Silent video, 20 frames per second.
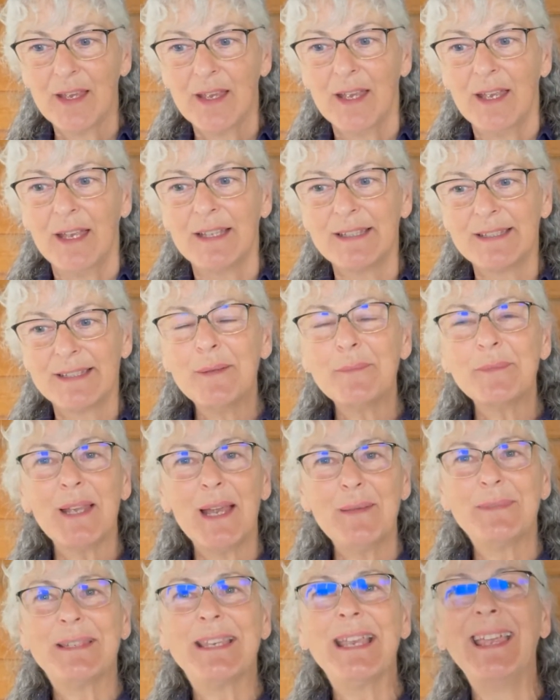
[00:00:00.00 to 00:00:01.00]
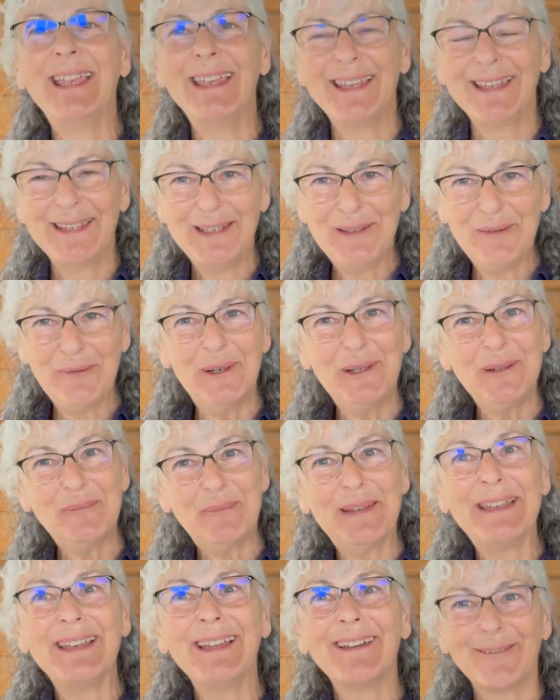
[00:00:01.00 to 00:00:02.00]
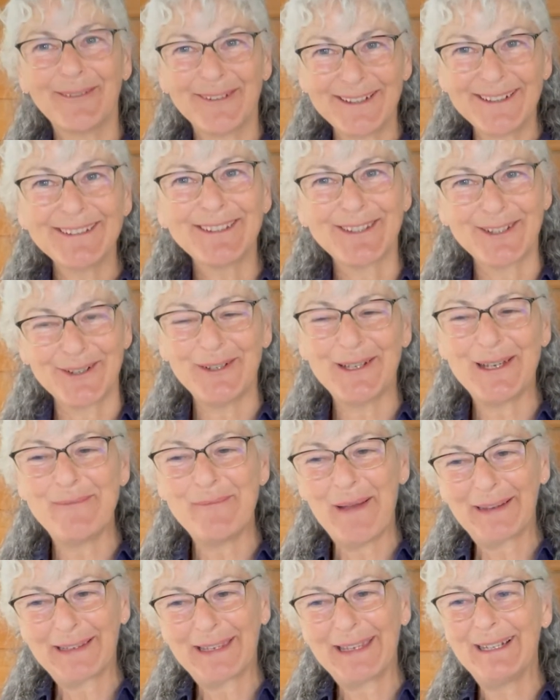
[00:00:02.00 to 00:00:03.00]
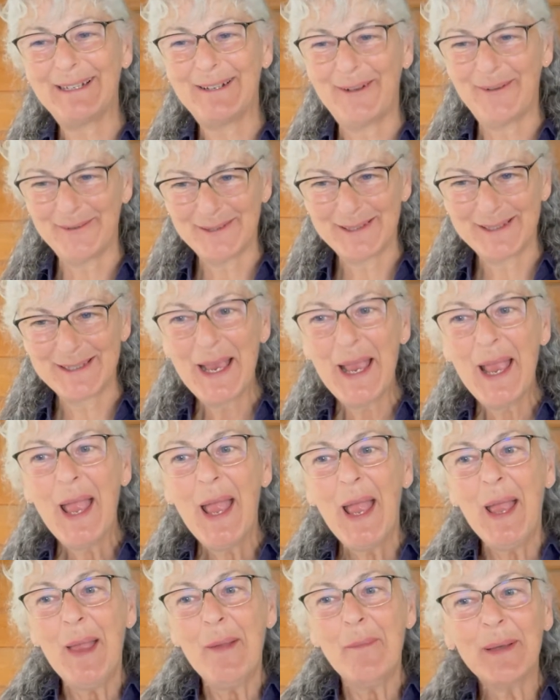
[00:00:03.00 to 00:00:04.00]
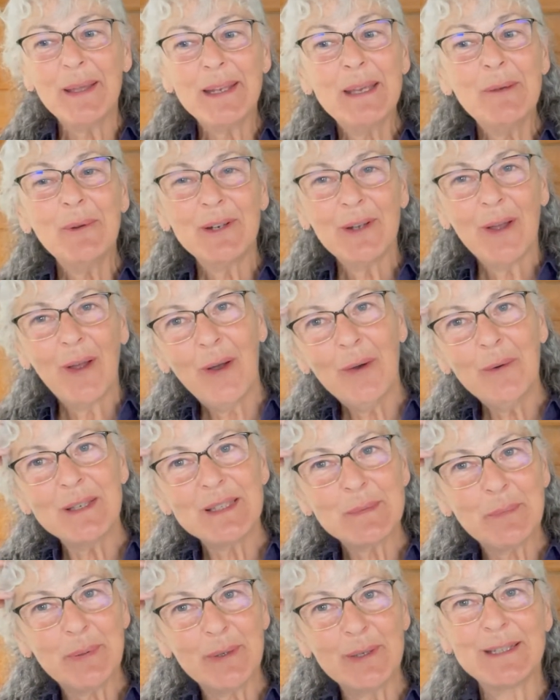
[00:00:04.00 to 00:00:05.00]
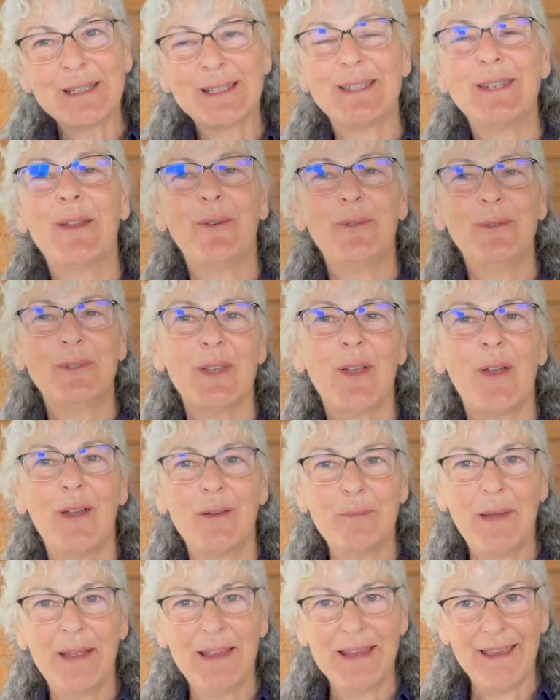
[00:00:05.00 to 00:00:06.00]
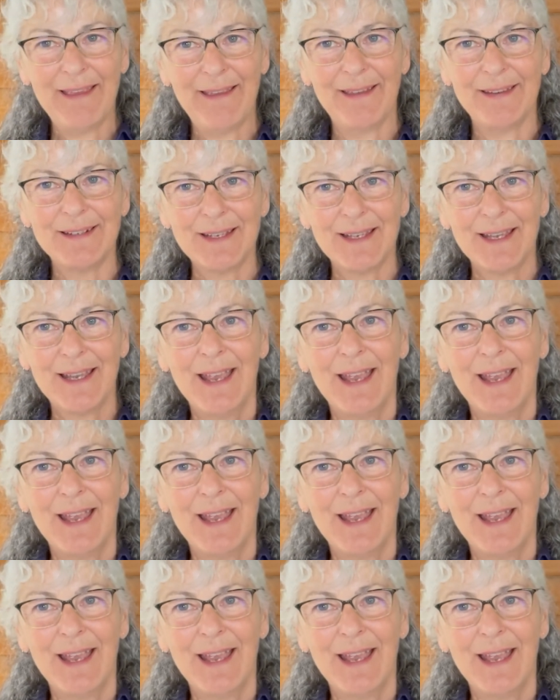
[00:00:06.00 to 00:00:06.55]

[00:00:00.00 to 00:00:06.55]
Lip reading: And sometimes it would be a real dirty, mucky nose, but he would always put his nose on my head.